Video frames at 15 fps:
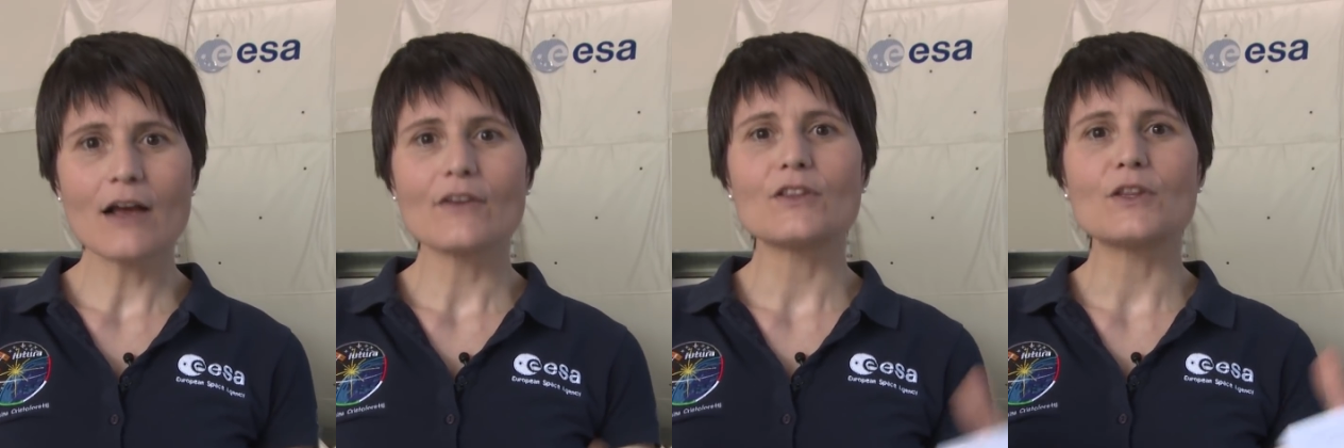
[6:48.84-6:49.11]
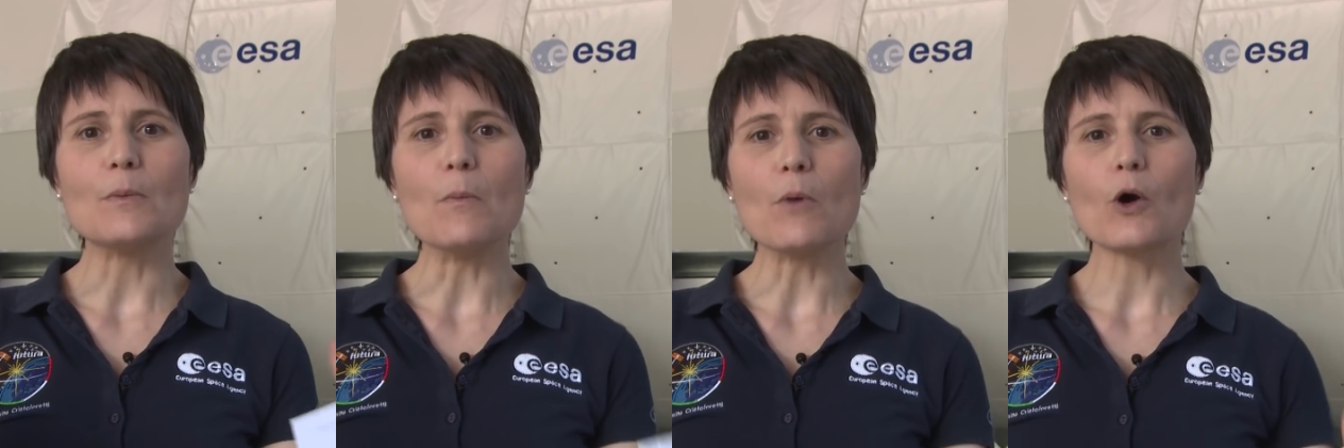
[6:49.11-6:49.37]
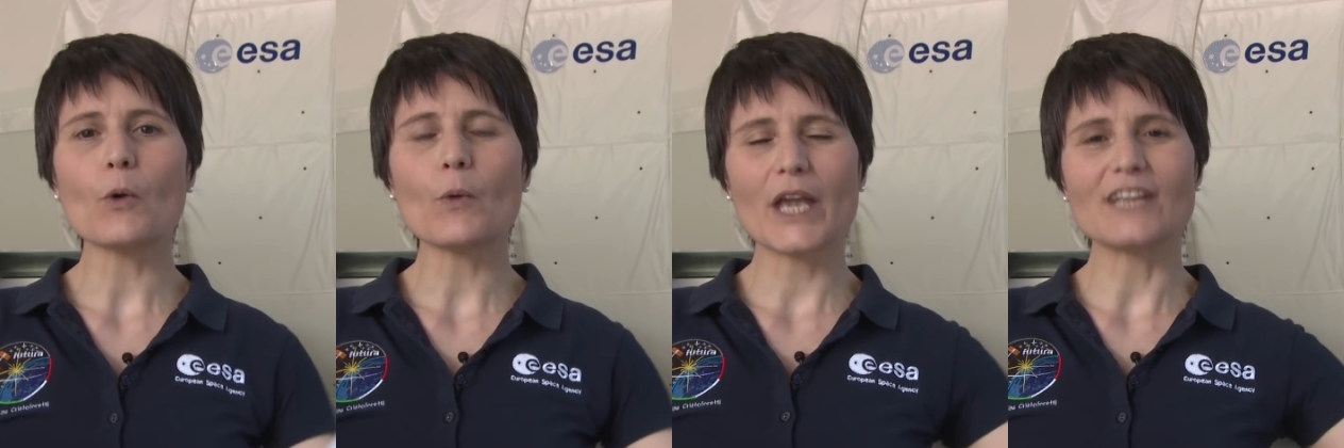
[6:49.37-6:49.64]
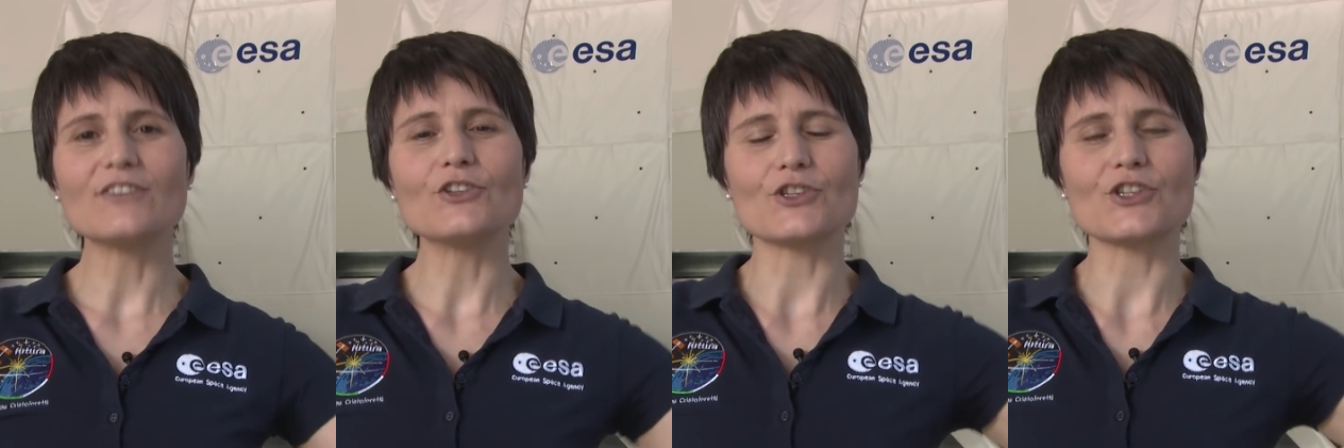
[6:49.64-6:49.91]
the more we
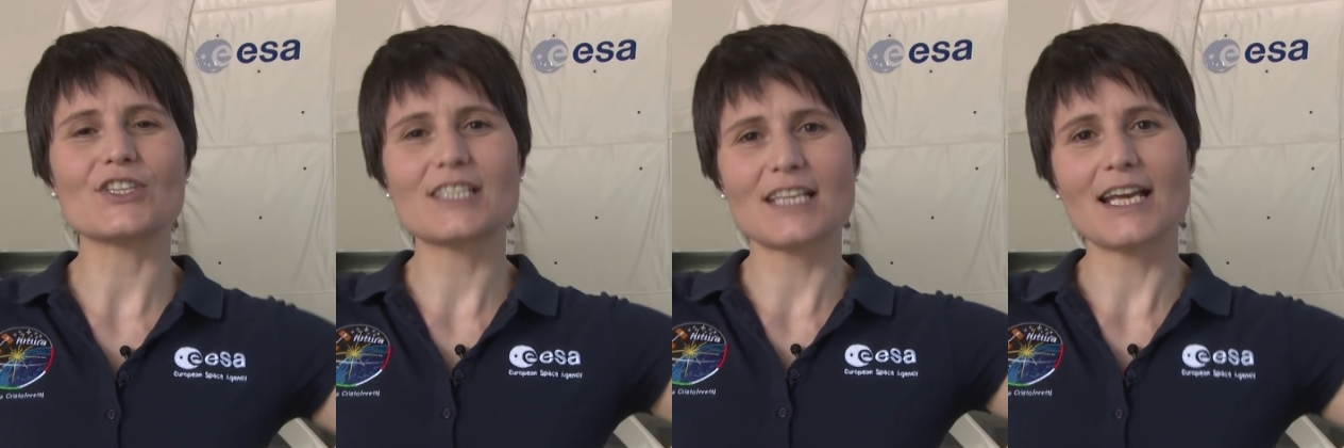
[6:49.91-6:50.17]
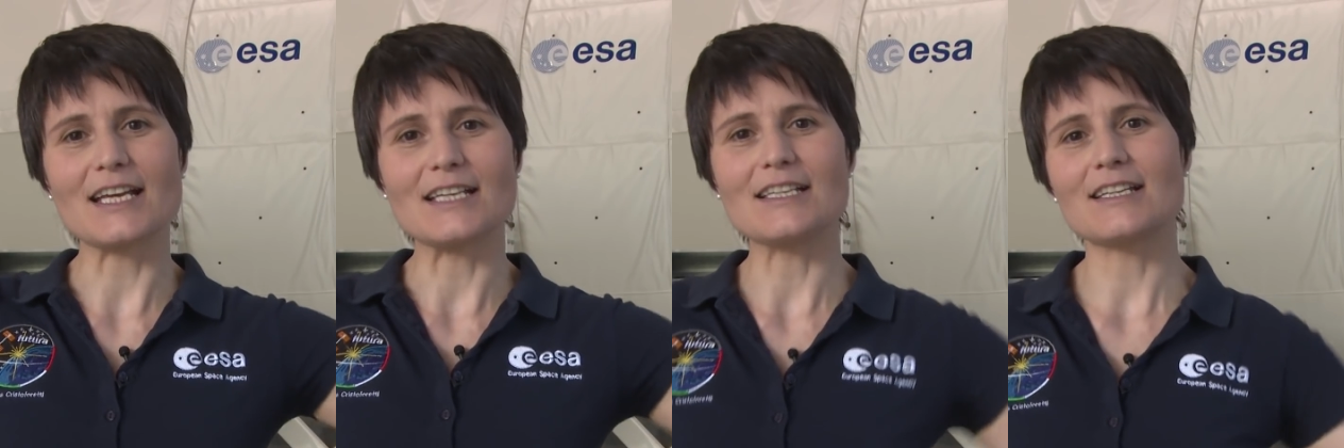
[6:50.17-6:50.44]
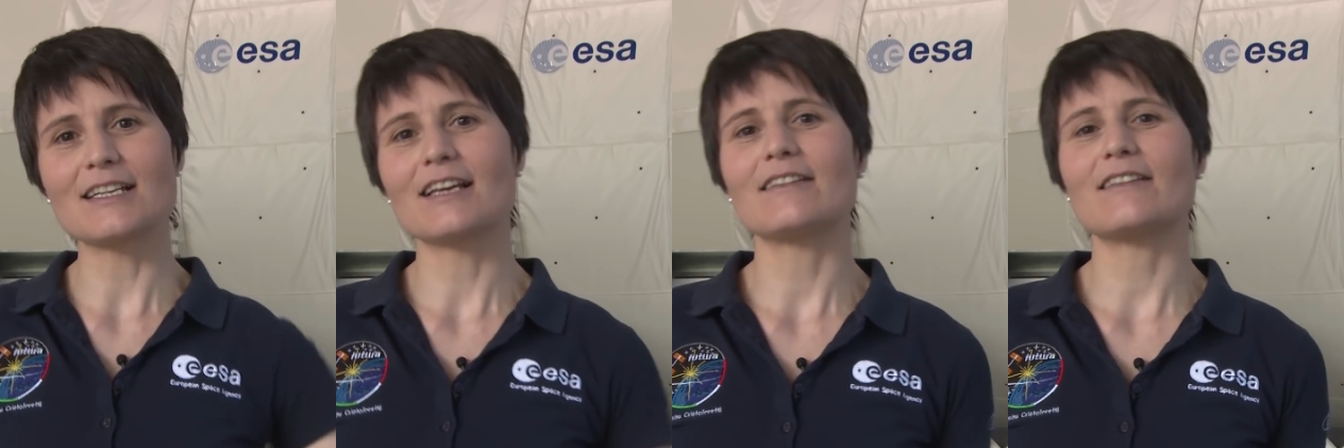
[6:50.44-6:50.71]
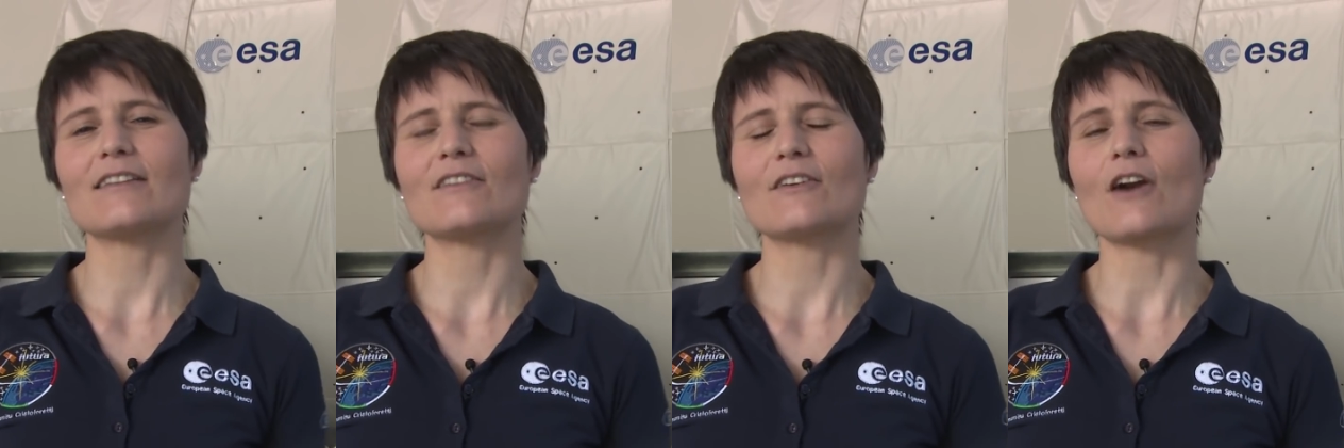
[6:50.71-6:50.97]
understand
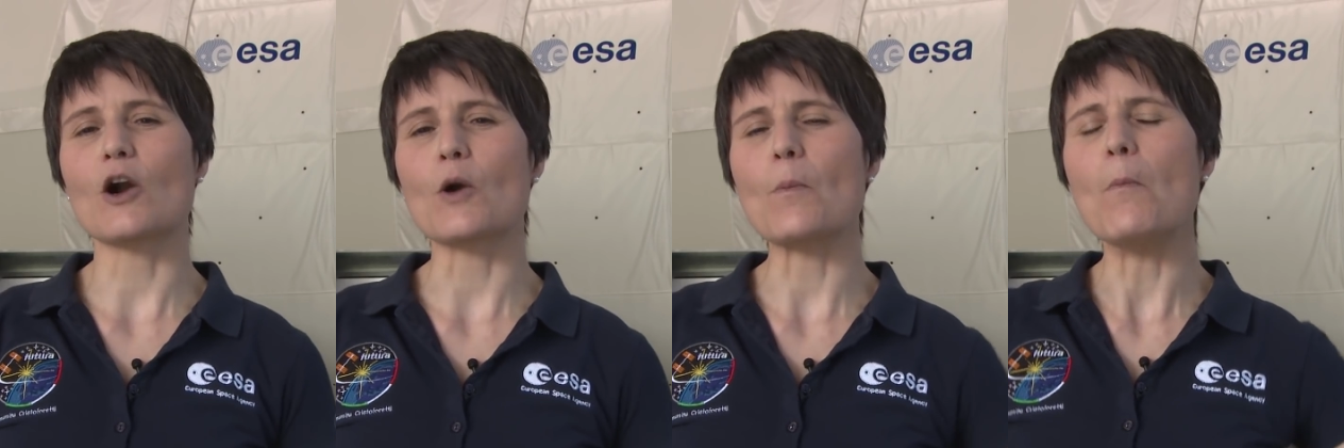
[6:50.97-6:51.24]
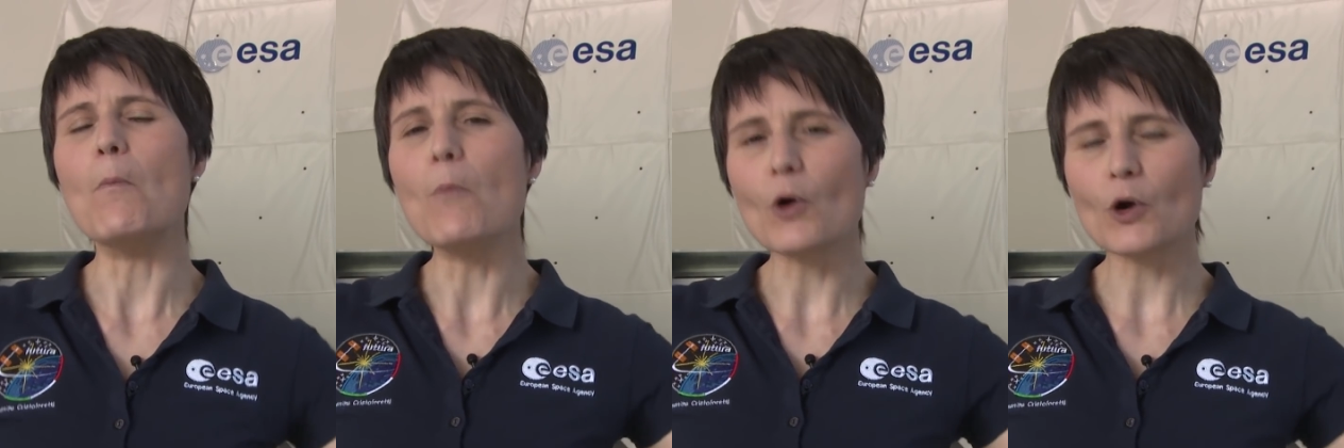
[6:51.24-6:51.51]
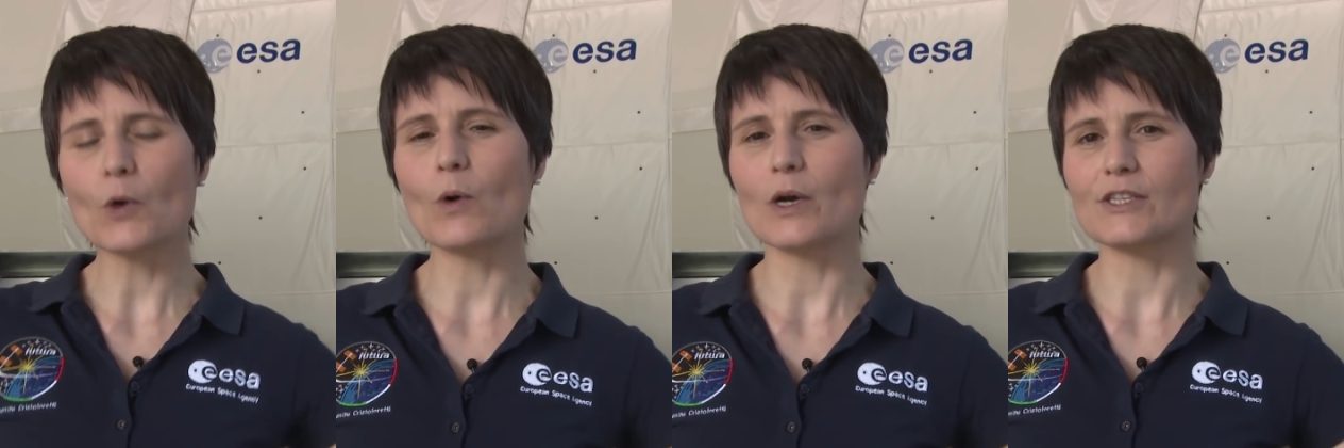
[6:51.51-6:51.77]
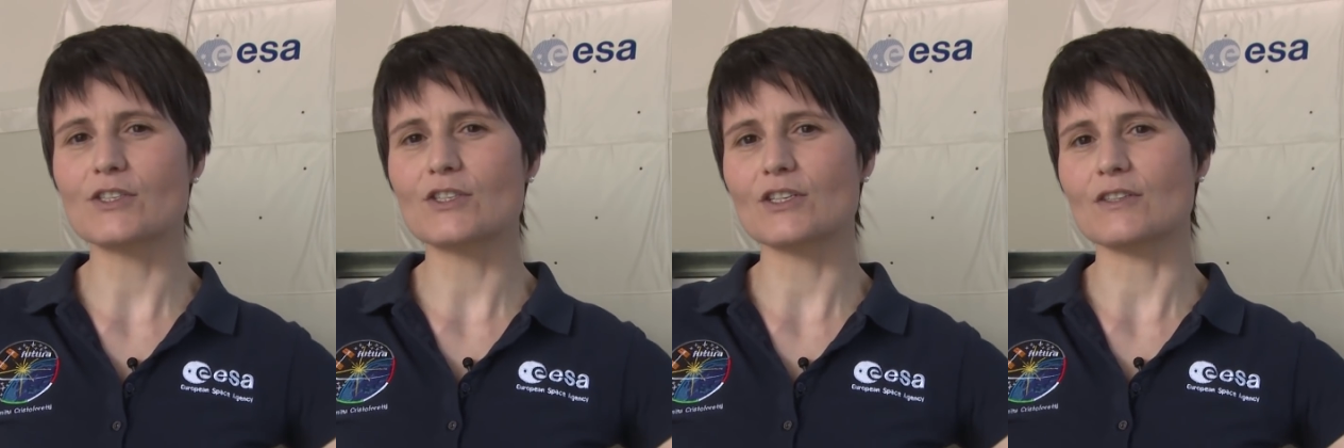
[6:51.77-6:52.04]
that there are more
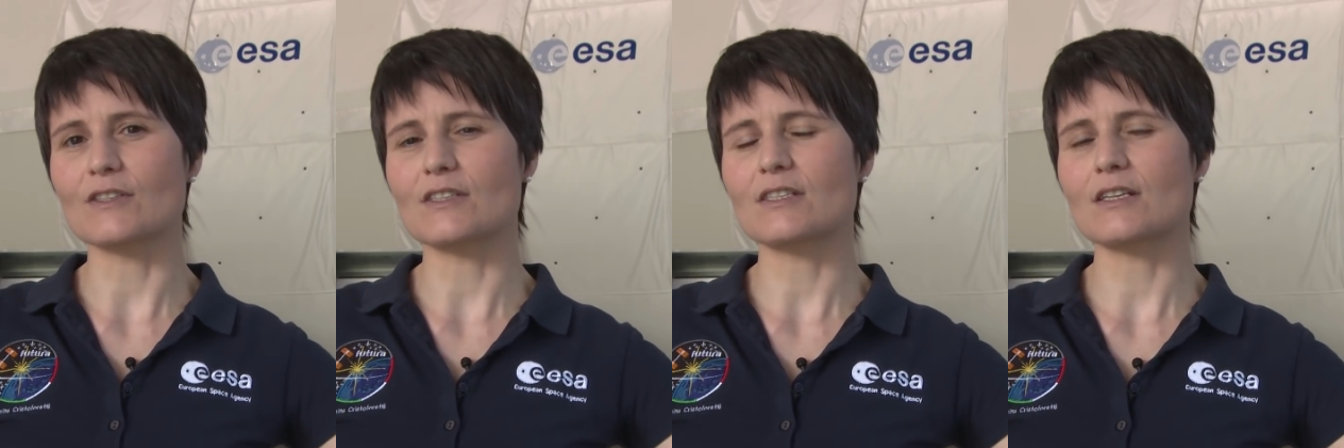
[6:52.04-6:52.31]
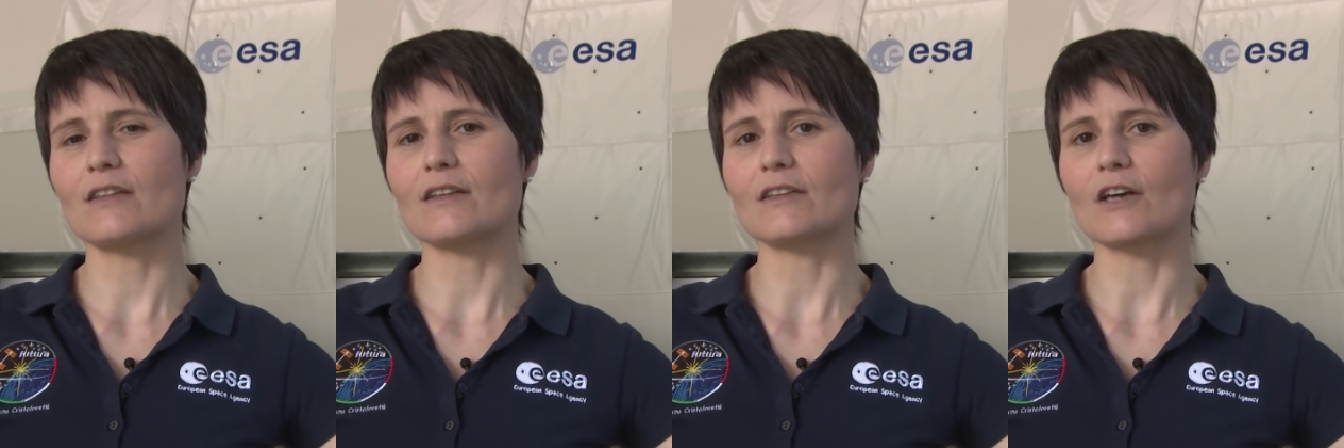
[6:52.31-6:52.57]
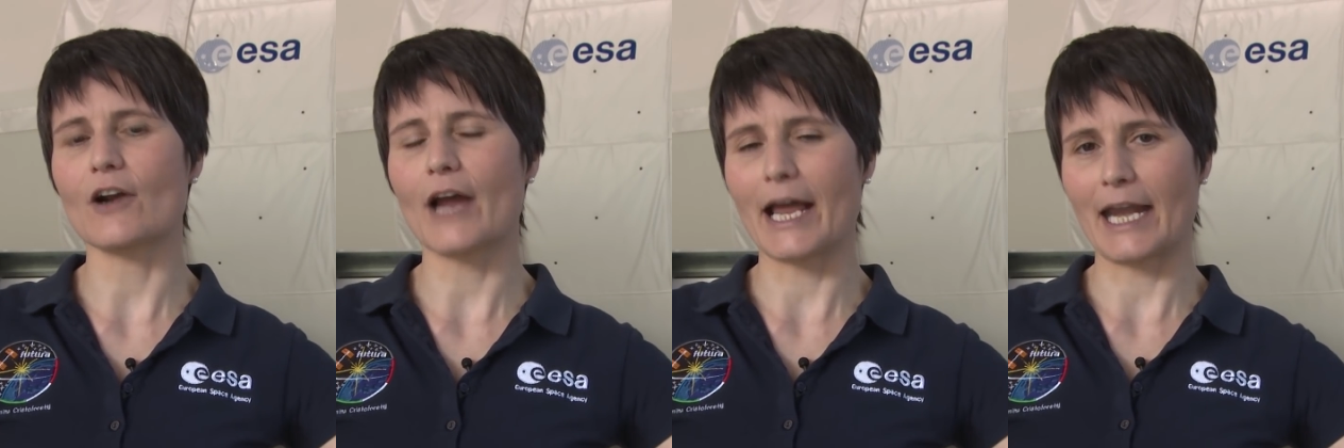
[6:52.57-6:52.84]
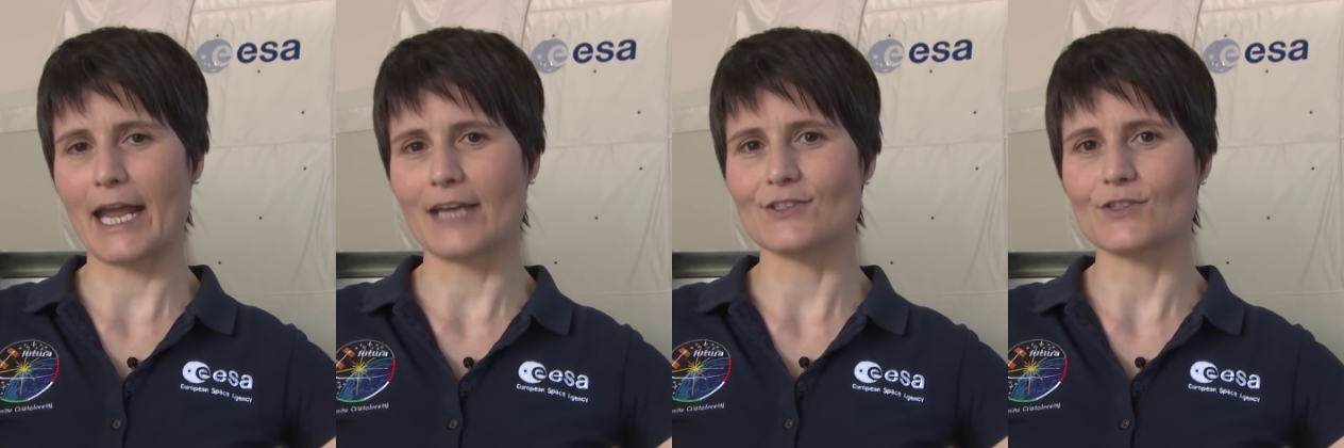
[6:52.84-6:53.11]
questions that are
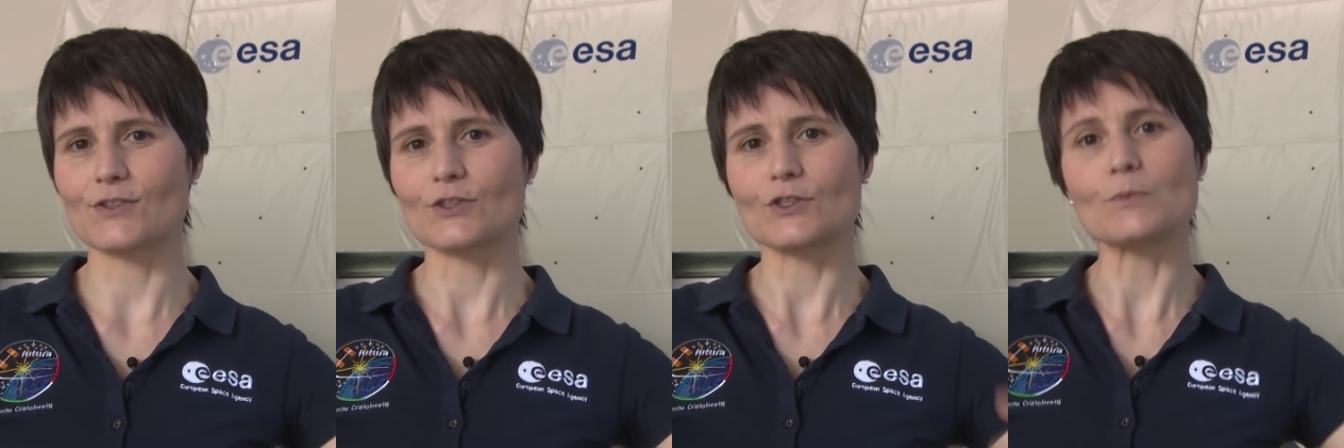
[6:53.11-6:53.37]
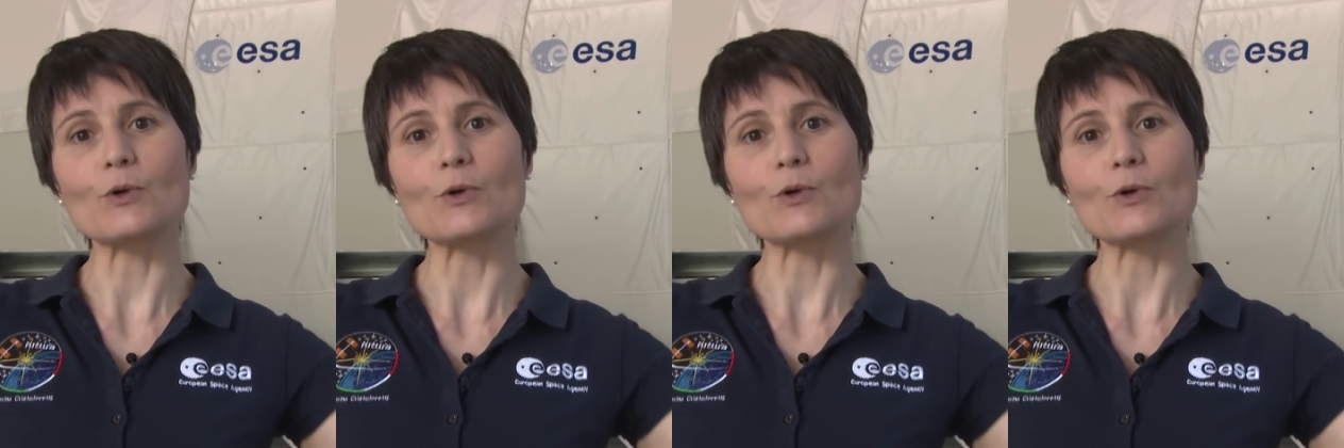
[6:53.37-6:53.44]
unanswered,